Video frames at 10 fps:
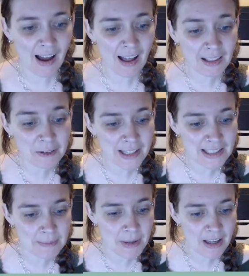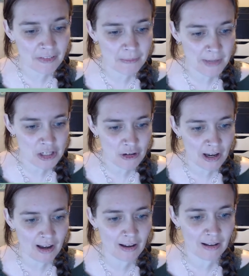Hello, Isabel from
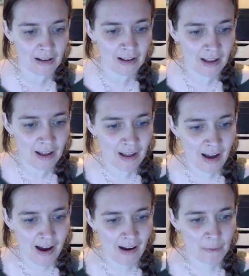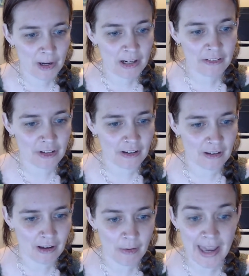Montreal.
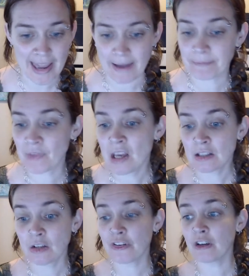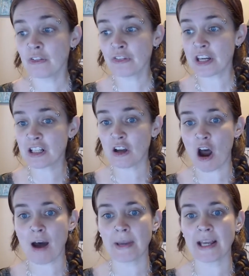Wonderful. Okay, so feel free to
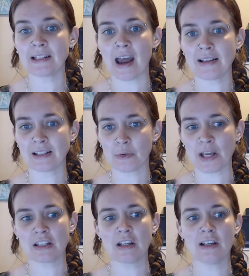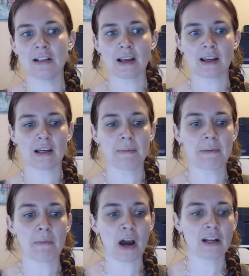comment, ask questions. I'm going to
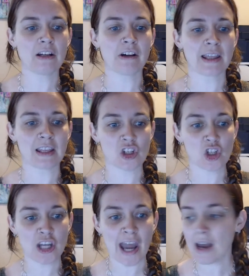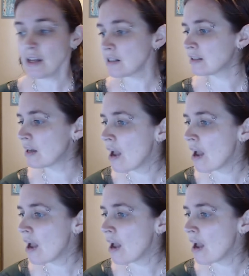be monitoring the chat.